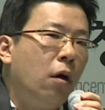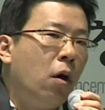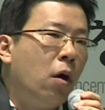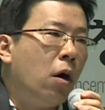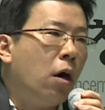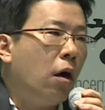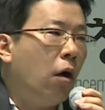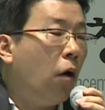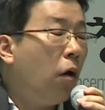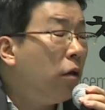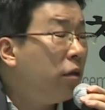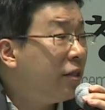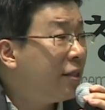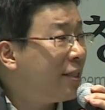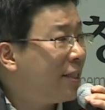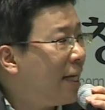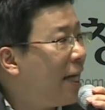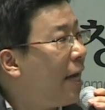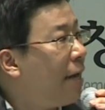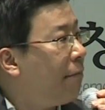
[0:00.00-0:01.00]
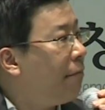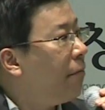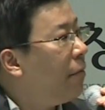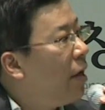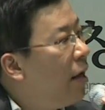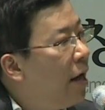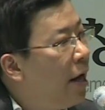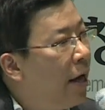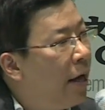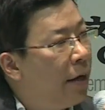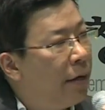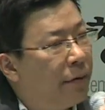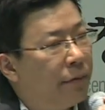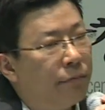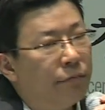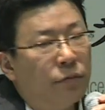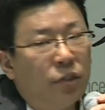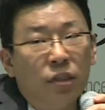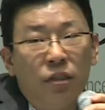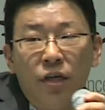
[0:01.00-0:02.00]
are all the same.
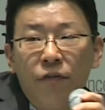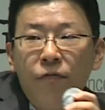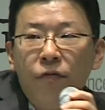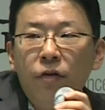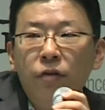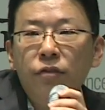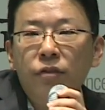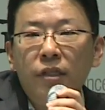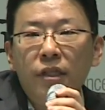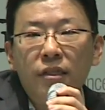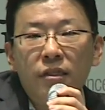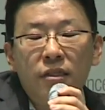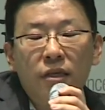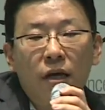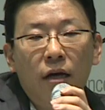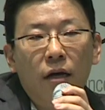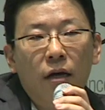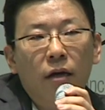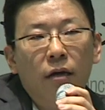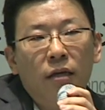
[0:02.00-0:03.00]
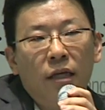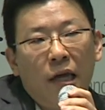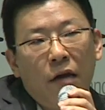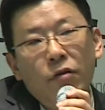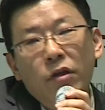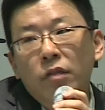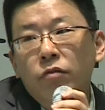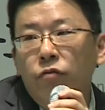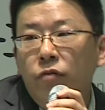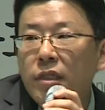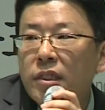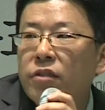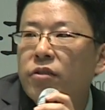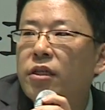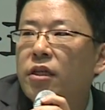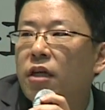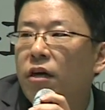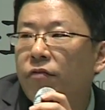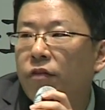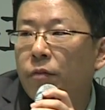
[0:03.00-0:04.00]
The difference is
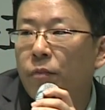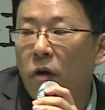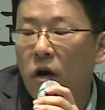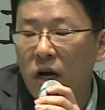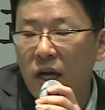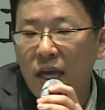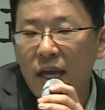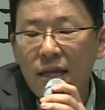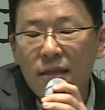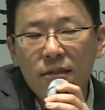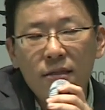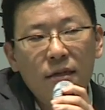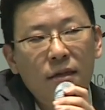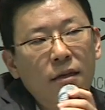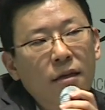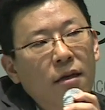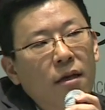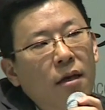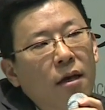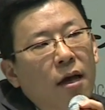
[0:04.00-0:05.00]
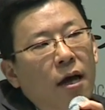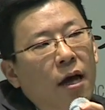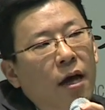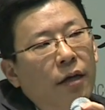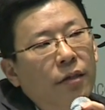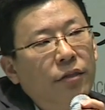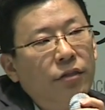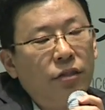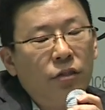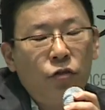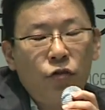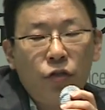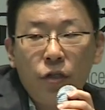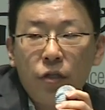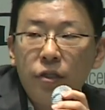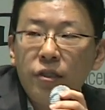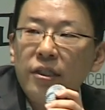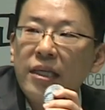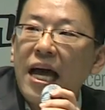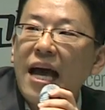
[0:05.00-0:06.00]
characteristic of the market, the
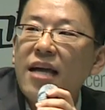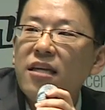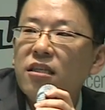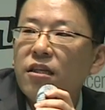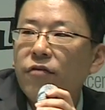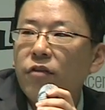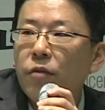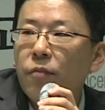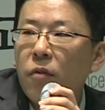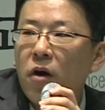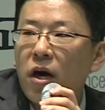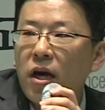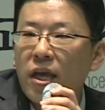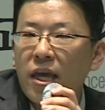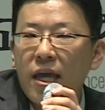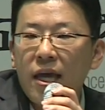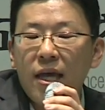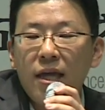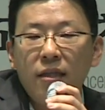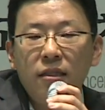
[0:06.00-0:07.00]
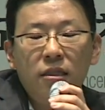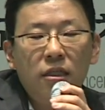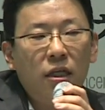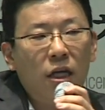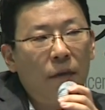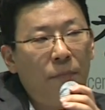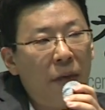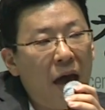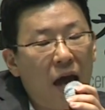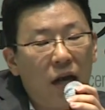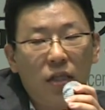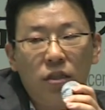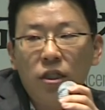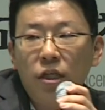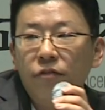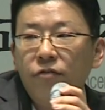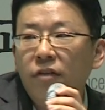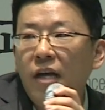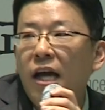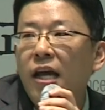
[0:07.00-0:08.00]
sheer size of the market, the
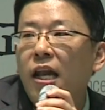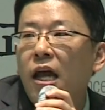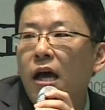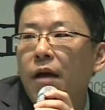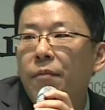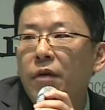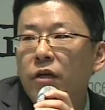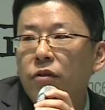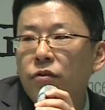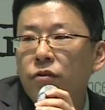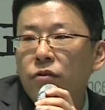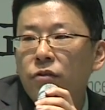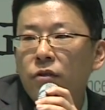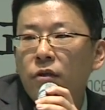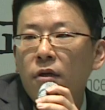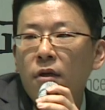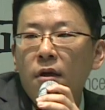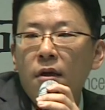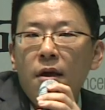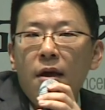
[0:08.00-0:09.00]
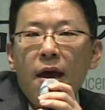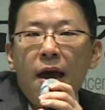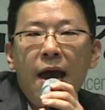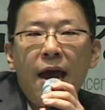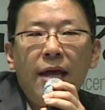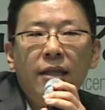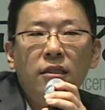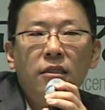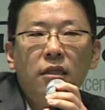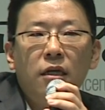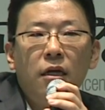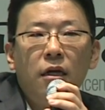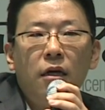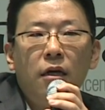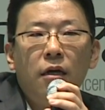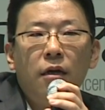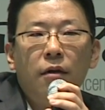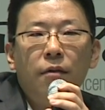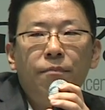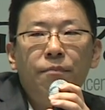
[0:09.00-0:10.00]
competitive dynamics, and
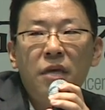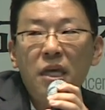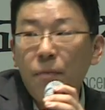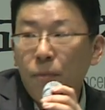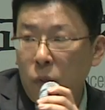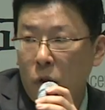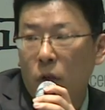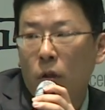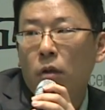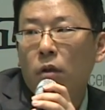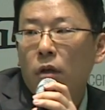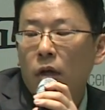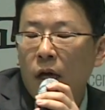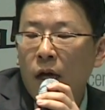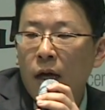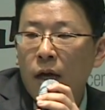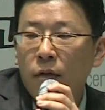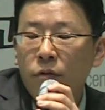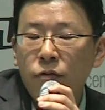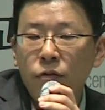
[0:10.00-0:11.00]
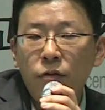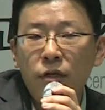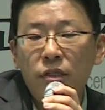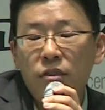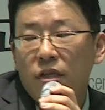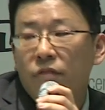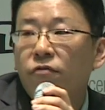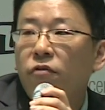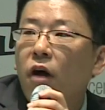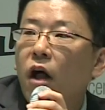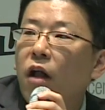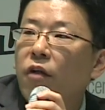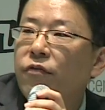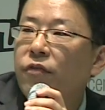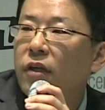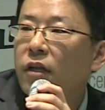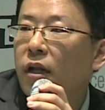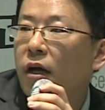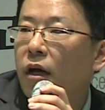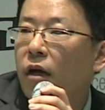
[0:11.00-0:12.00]
people who is involved
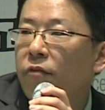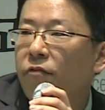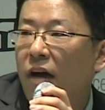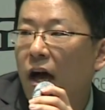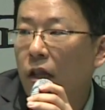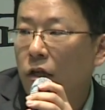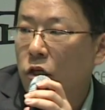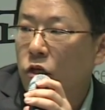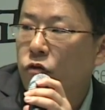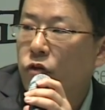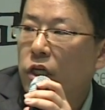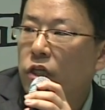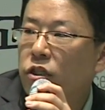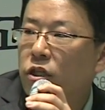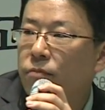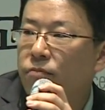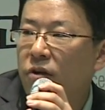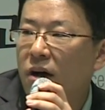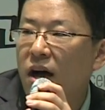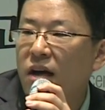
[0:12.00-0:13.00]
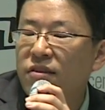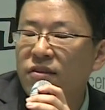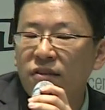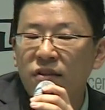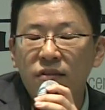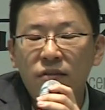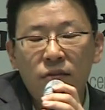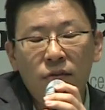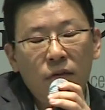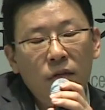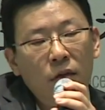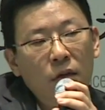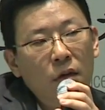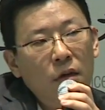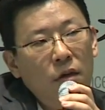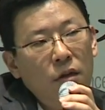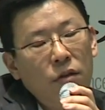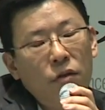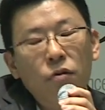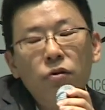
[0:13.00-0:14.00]
in a value creation process.
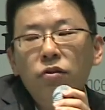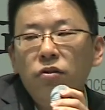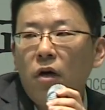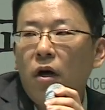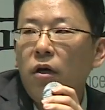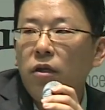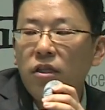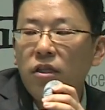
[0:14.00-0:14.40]
Those are